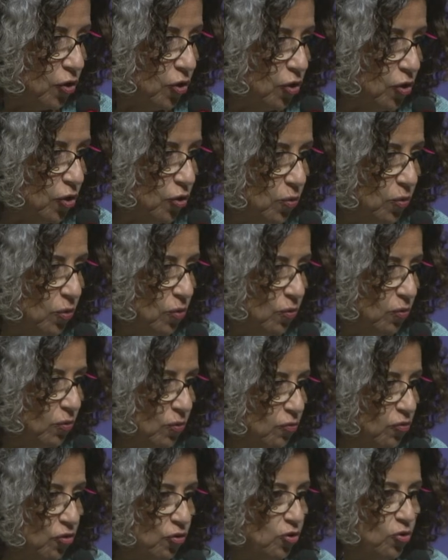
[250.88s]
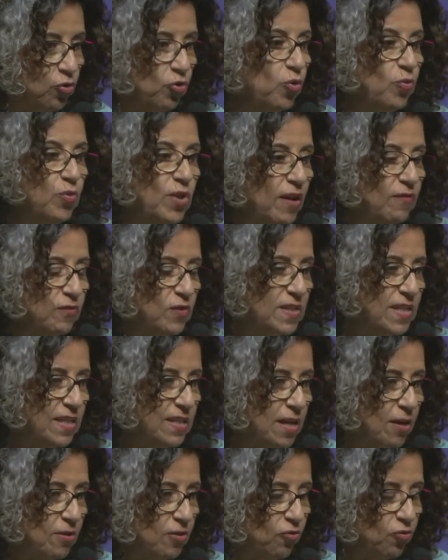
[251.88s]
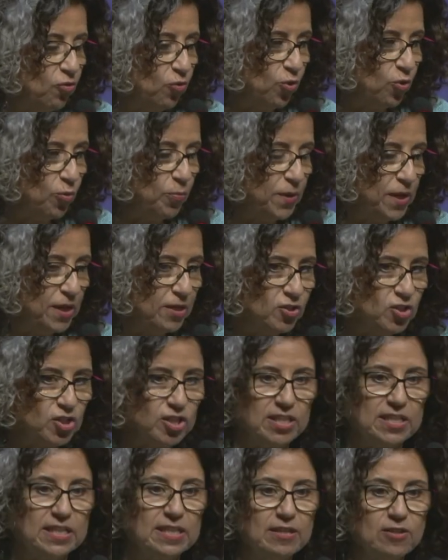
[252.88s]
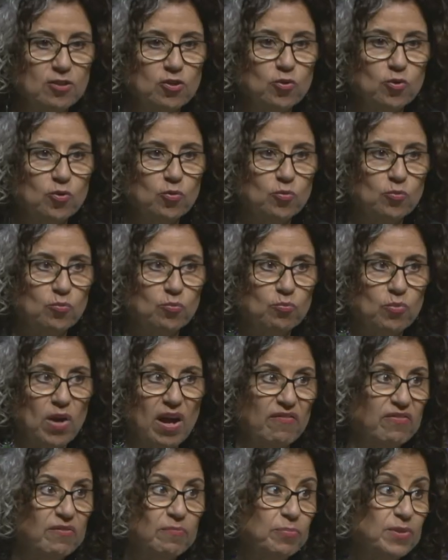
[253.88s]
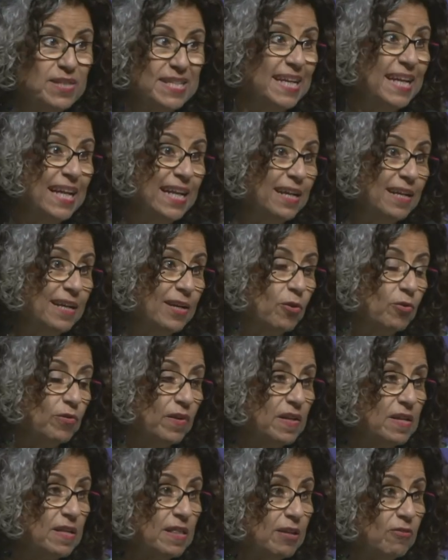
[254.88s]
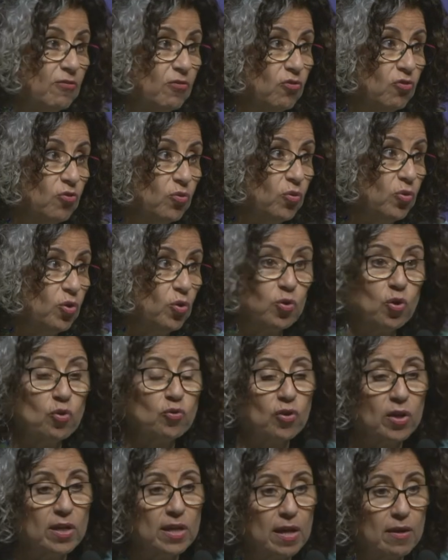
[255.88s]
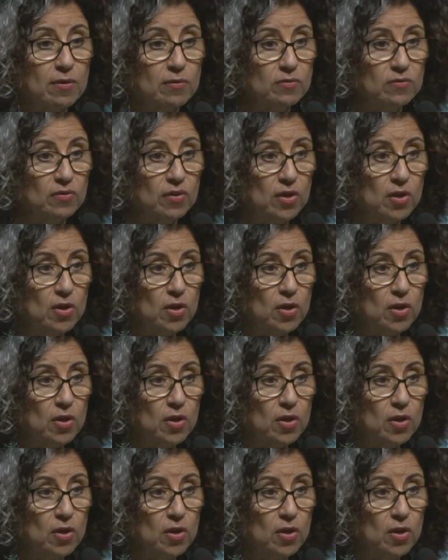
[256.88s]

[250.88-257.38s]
you, you, you don't have to sit down and do your PhD. You haven't particularly got anything to do. You're not going out.